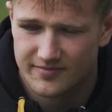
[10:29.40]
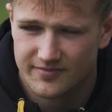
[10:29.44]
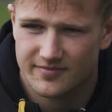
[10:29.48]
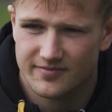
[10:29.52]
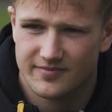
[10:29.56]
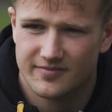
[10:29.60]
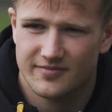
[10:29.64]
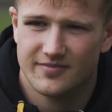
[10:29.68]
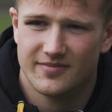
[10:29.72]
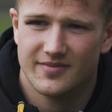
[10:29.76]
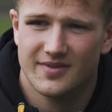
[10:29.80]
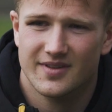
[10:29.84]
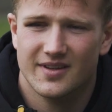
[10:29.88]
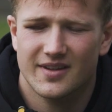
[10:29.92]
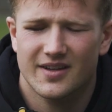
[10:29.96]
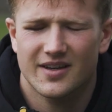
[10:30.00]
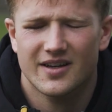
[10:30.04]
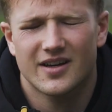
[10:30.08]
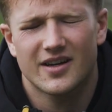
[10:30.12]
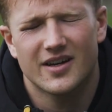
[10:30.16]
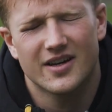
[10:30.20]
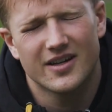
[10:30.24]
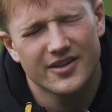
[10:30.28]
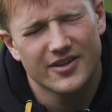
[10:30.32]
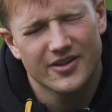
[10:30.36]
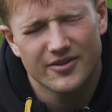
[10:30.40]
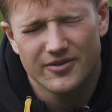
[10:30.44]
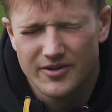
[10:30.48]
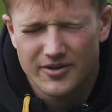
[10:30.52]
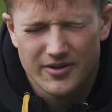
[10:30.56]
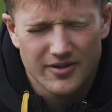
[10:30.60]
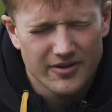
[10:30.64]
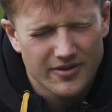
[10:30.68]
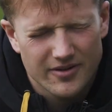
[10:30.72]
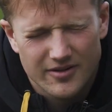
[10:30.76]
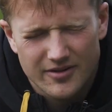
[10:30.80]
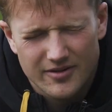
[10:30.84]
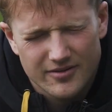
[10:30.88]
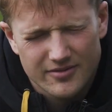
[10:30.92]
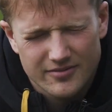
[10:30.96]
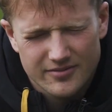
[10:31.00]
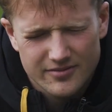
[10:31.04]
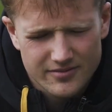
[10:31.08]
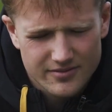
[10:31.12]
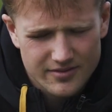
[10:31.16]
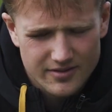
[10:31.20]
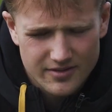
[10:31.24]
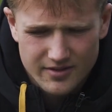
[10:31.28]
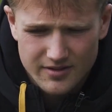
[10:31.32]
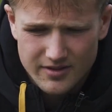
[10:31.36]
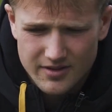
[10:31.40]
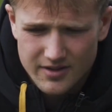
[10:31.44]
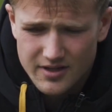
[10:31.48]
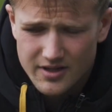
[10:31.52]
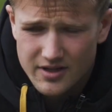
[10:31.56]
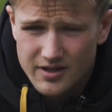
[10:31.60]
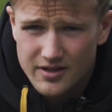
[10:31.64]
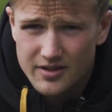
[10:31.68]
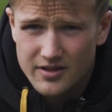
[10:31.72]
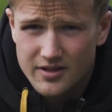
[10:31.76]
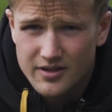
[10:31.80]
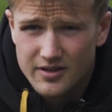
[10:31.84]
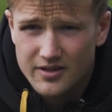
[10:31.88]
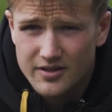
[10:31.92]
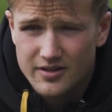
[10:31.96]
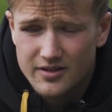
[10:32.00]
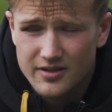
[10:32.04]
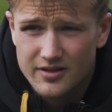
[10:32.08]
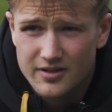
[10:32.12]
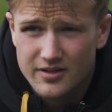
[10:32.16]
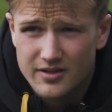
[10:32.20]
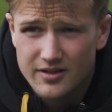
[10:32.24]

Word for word: two. Oh, no, no, no, no, no. One.